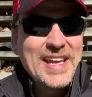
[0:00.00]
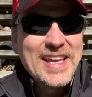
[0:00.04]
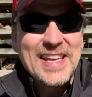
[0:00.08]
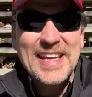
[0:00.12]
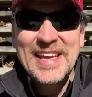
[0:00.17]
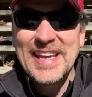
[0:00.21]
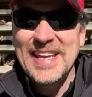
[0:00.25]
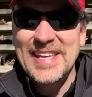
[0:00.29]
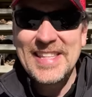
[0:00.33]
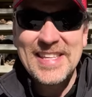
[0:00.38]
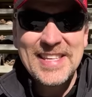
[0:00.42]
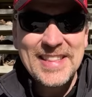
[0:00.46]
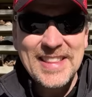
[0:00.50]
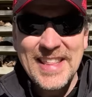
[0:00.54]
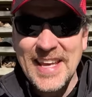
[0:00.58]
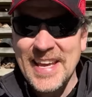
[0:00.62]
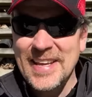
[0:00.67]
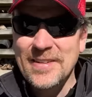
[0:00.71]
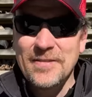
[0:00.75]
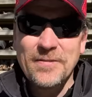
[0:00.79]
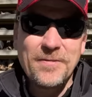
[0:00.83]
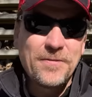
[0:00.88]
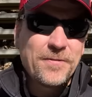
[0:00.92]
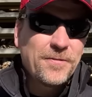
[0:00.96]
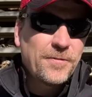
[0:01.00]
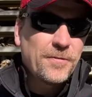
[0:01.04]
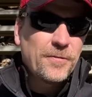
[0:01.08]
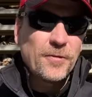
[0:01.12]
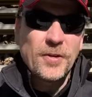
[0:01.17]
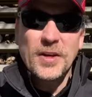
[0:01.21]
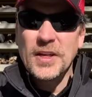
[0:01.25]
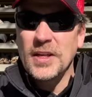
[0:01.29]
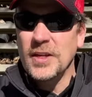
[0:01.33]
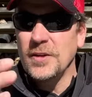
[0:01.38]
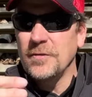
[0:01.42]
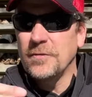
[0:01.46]
Is it that
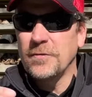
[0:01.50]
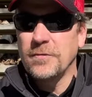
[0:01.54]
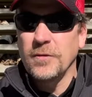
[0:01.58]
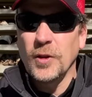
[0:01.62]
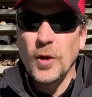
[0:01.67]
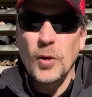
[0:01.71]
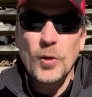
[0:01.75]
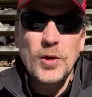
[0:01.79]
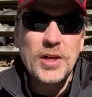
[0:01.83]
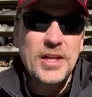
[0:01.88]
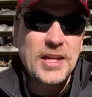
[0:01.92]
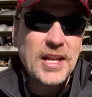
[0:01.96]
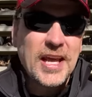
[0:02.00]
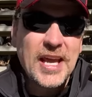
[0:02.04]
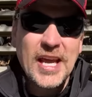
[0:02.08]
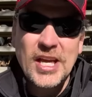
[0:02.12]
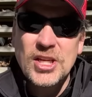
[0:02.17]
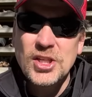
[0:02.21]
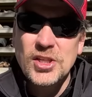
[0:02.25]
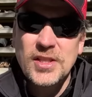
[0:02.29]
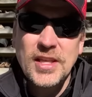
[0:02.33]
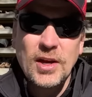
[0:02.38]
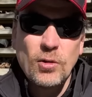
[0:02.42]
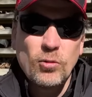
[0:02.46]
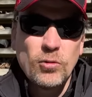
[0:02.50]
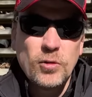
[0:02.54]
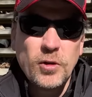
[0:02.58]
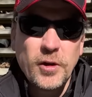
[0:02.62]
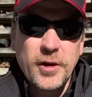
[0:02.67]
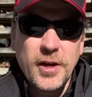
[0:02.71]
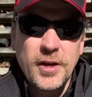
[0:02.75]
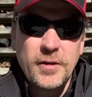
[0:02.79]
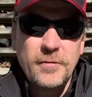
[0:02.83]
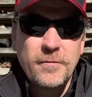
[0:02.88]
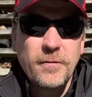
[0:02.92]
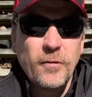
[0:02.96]
free floating action that we're
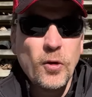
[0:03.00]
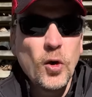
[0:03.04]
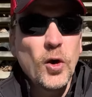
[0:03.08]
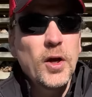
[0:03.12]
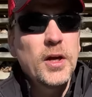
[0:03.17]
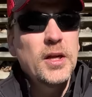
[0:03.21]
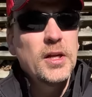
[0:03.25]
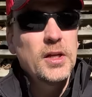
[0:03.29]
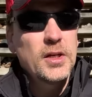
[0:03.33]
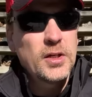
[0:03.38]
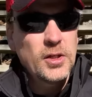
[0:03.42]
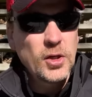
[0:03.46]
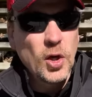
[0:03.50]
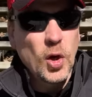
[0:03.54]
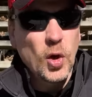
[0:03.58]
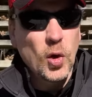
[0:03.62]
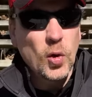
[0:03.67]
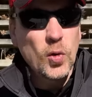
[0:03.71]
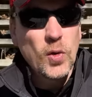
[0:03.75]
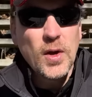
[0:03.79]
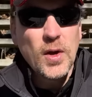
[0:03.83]
looking for? No,